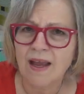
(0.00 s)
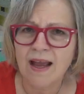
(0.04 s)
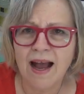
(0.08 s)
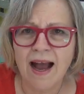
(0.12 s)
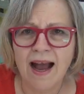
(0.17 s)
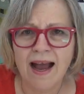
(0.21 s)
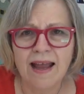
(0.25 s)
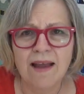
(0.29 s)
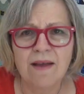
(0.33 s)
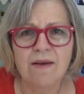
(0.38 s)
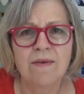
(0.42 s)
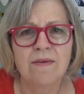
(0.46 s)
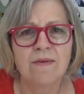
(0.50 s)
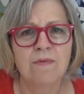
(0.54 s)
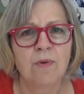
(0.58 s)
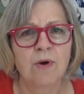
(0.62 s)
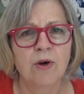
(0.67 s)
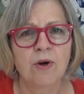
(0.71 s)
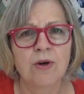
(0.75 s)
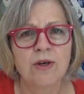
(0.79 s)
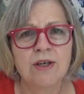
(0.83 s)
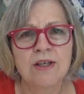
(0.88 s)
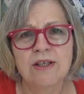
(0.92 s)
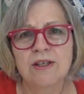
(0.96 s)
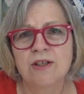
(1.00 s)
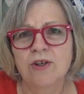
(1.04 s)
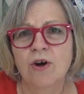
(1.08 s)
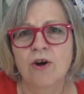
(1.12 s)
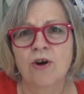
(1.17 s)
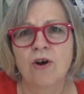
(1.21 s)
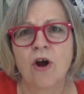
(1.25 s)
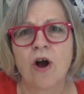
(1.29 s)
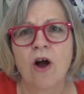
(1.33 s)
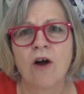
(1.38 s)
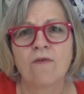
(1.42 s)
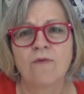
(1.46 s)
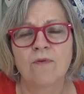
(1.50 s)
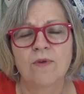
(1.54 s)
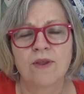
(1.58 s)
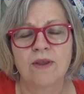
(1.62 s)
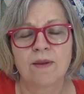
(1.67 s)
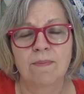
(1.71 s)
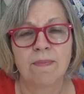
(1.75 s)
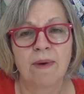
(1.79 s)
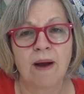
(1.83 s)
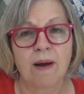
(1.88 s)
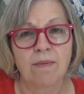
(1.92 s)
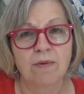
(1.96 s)
I, we're going to start off with
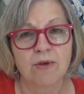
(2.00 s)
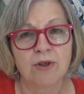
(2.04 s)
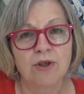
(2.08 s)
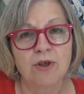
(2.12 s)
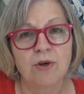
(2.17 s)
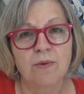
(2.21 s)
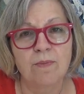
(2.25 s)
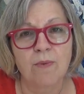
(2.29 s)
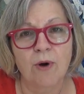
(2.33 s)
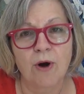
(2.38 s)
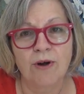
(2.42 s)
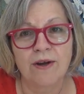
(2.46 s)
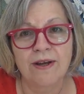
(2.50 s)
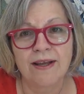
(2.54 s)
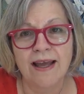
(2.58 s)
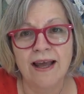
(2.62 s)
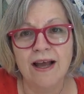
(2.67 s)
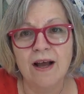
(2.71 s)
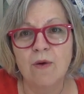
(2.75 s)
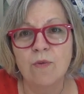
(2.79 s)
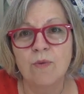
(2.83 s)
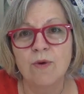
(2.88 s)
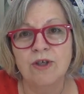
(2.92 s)
the publisher Martingale,